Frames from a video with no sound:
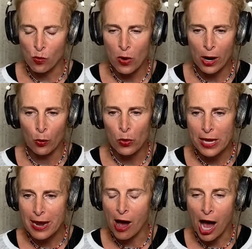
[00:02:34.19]
where
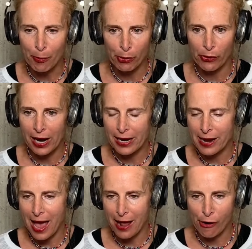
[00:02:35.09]
we operate
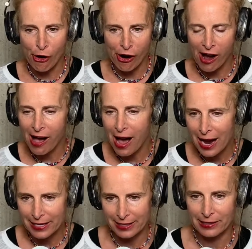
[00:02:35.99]
at our
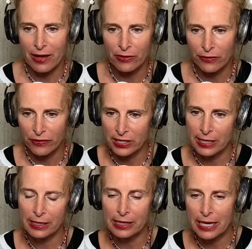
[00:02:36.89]
highest level
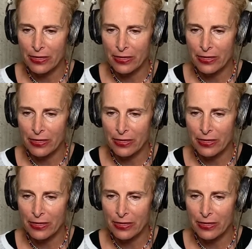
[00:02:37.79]
physically,